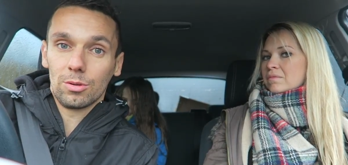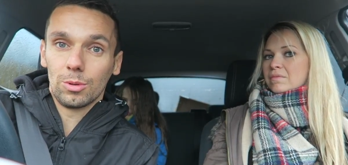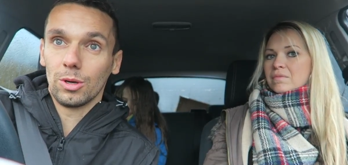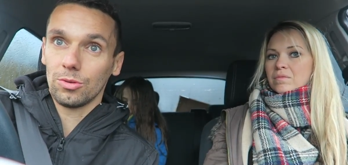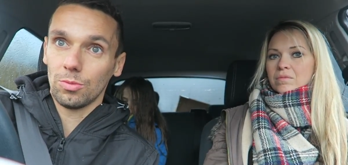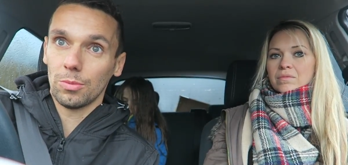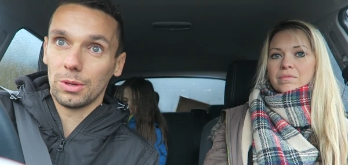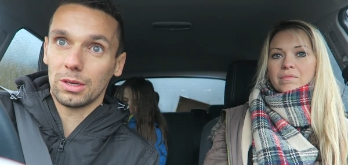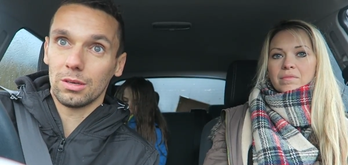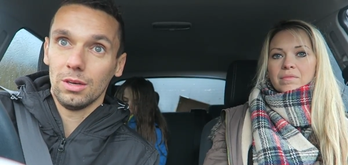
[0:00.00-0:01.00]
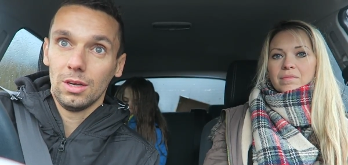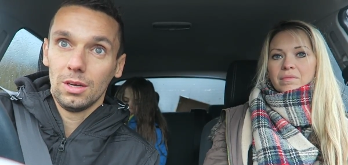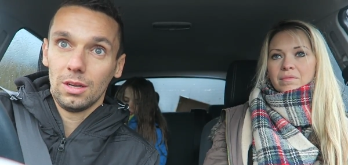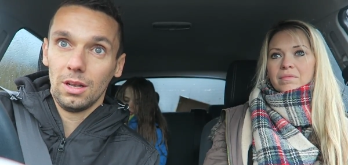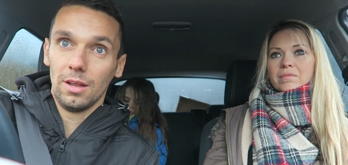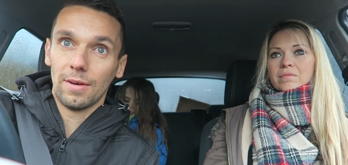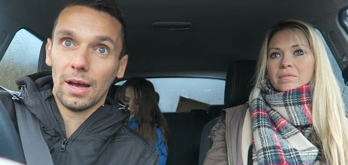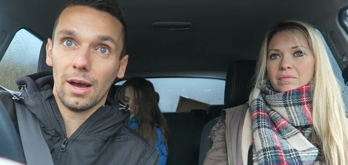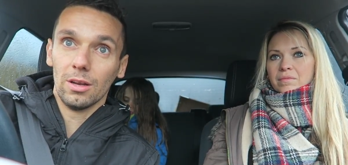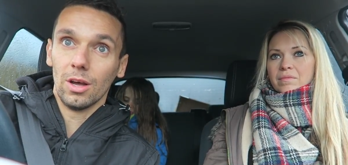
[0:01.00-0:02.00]
Speaker 1: somewhere else where we could live
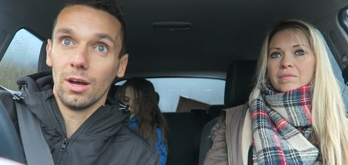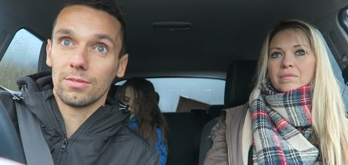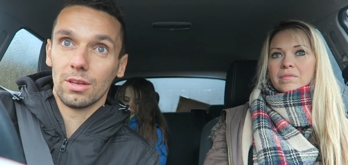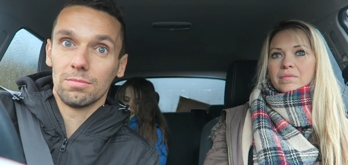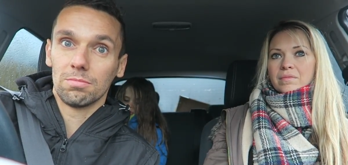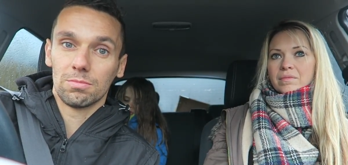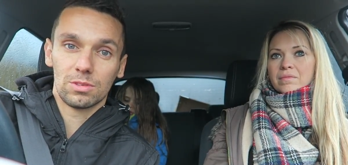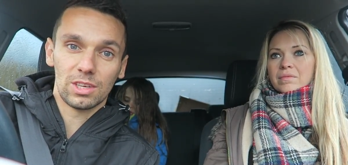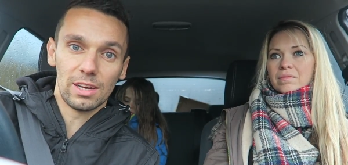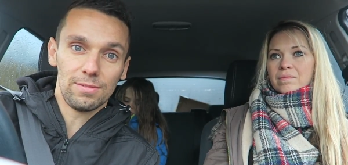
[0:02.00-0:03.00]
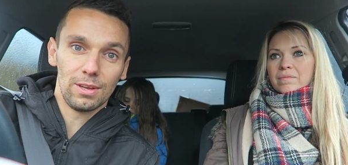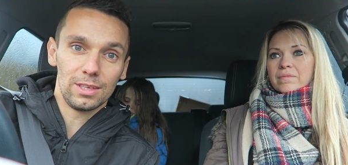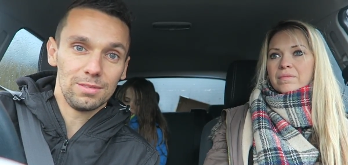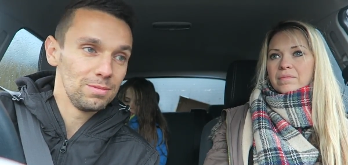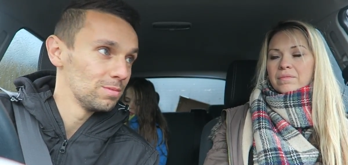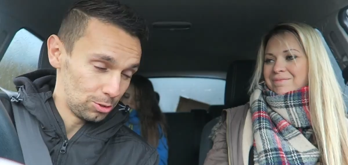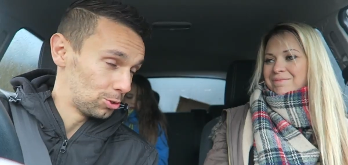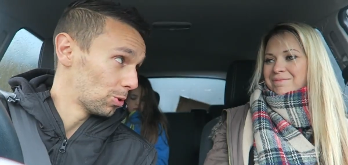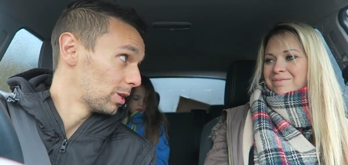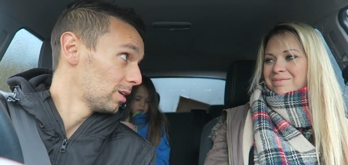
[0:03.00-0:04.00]
out our lives and safely. And mm.
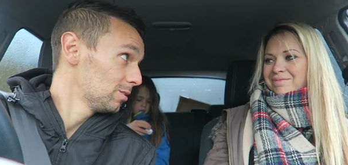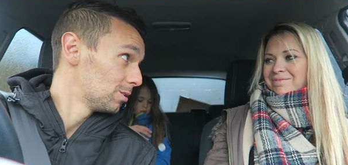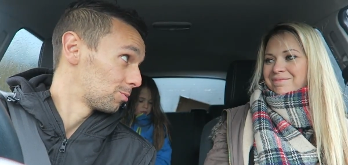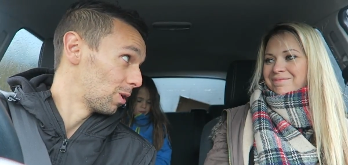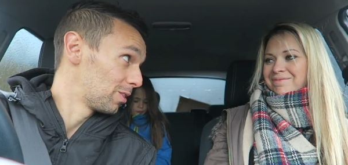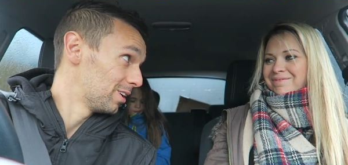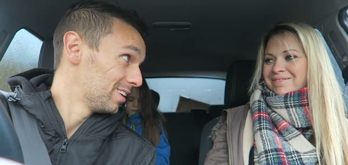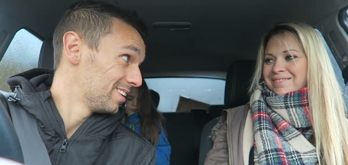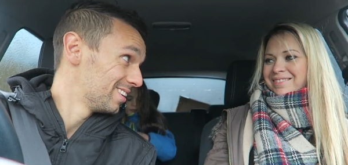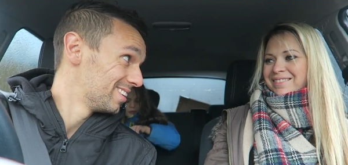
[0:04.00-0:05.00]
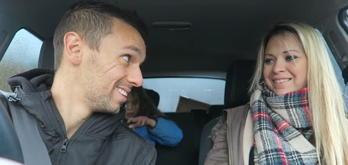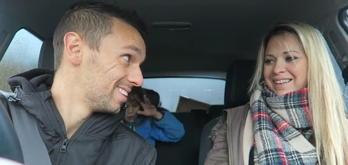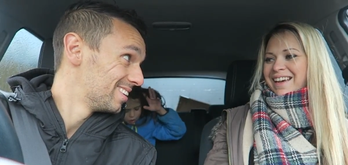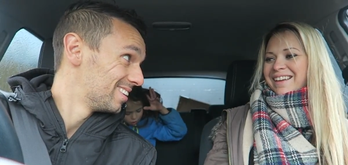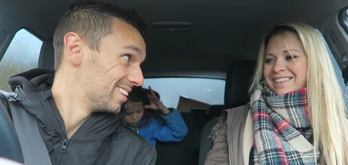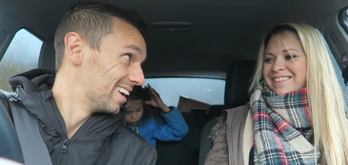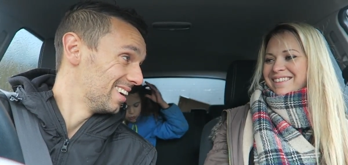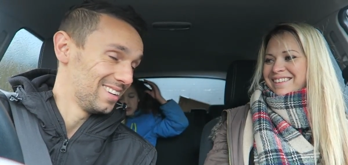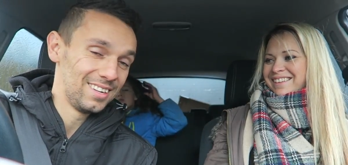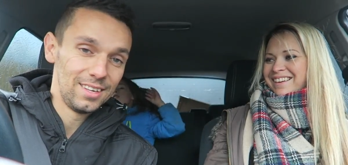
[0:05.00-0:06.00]
you enjoy it though? It was worth it? Yeah.
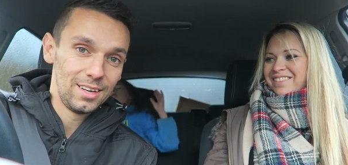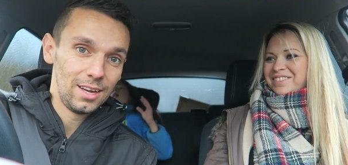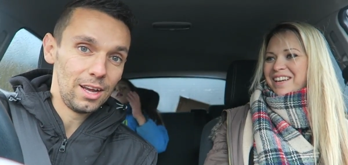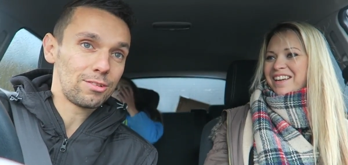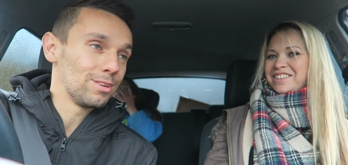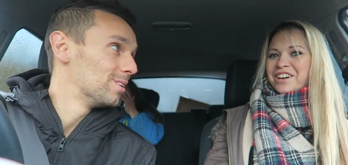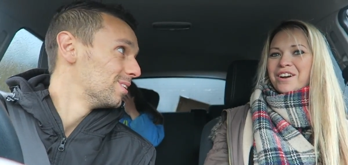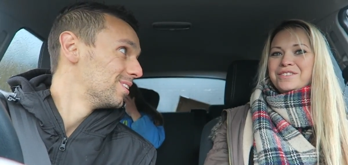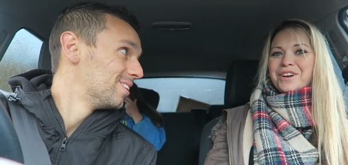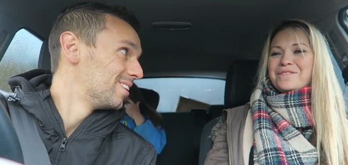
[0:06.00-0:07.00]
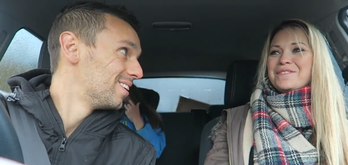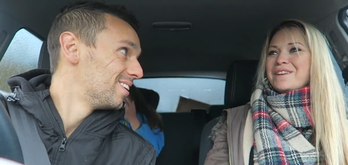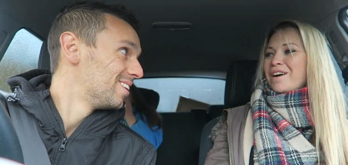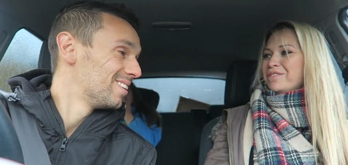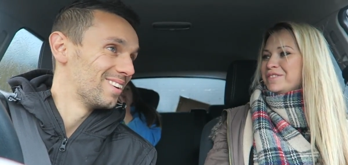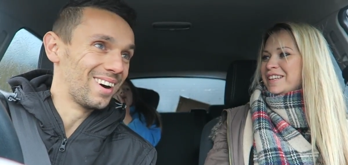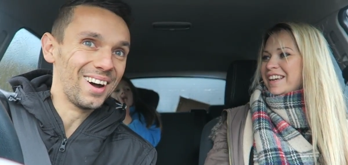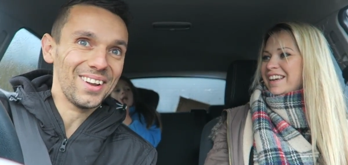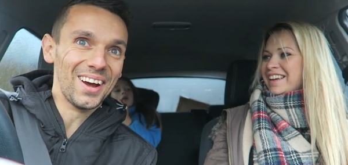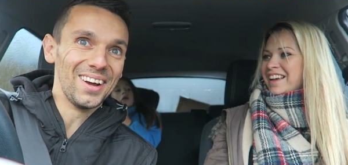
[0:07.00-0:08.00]
Yeah.
Speaker 2: I loved it. It's, Jojo loved
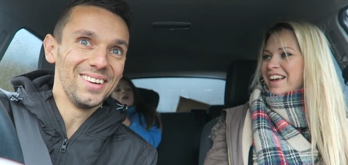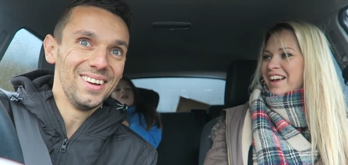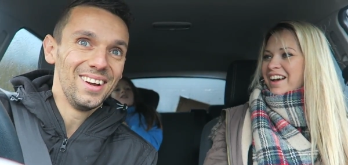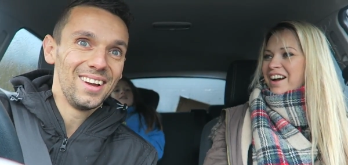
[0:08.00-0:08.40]
it. I know.